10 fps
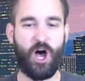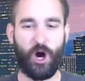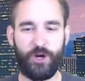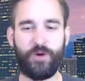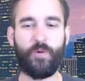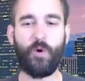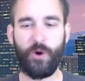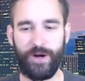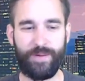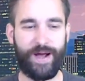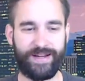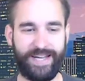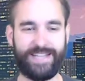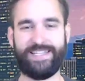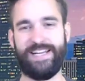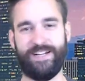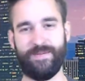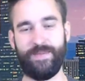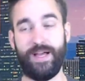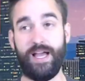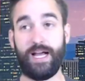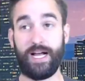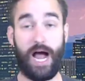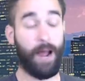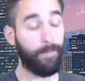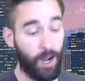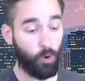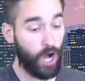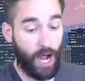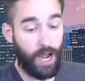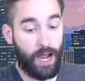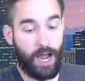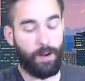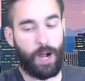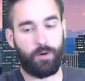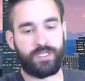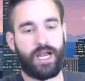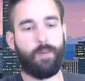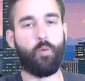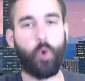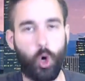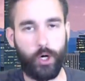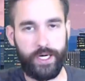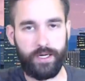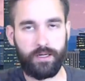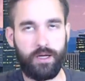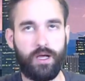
Are you worried about Case Keenum? I'm not. I wouldn't say I'm worried,